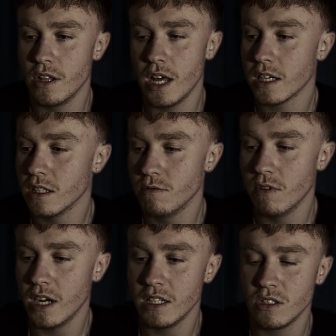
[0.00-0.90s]
that can
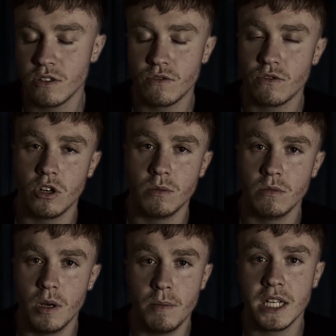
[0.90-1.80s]
range from
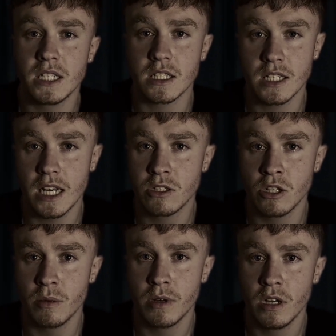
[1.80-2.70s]
a basic
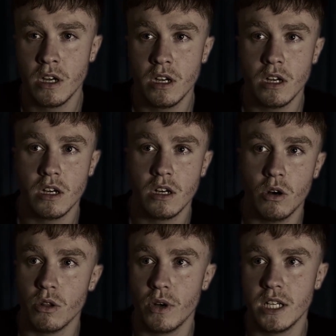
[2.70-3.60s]
setup
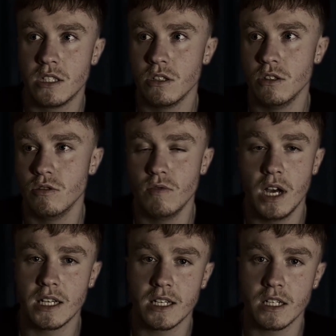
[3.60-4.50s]
all the way to
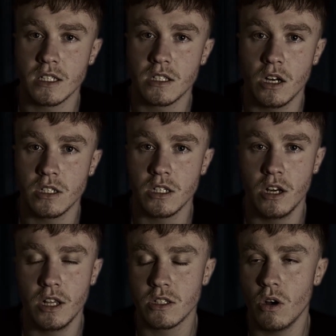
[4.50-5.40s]
relicking guitars.
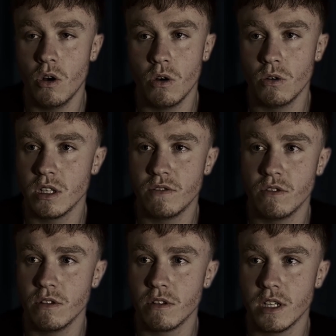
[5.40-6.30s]
There's all
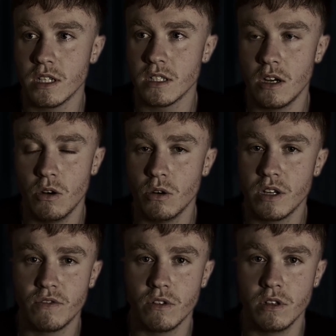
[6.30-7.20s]
different things, like all
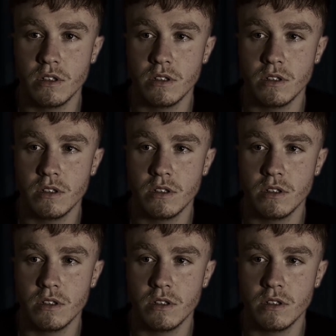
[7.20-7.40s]
different,